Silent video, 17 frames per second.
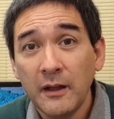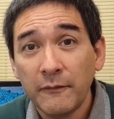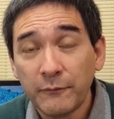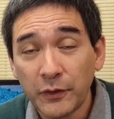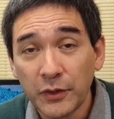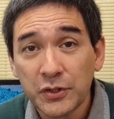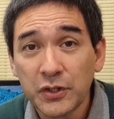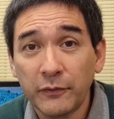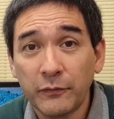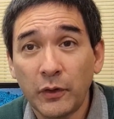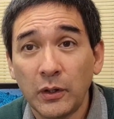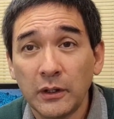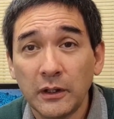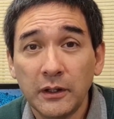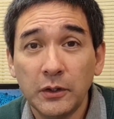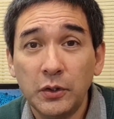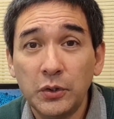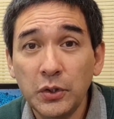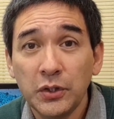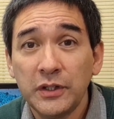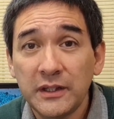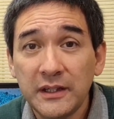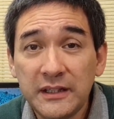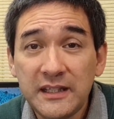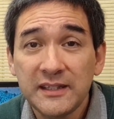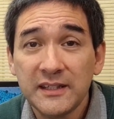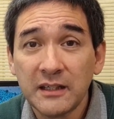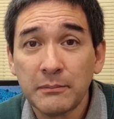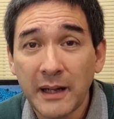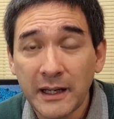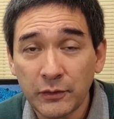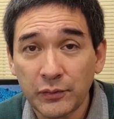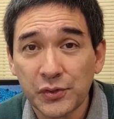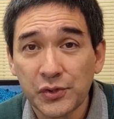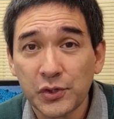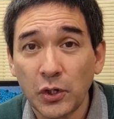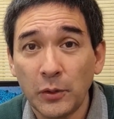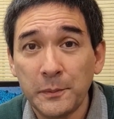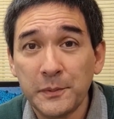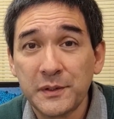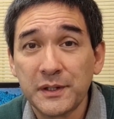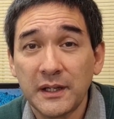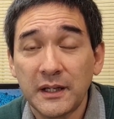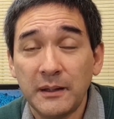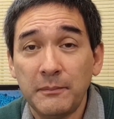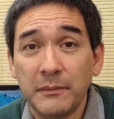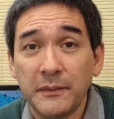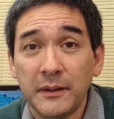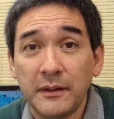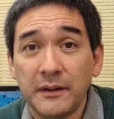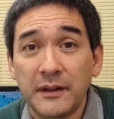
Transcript: First of all, good, decent microscopes um,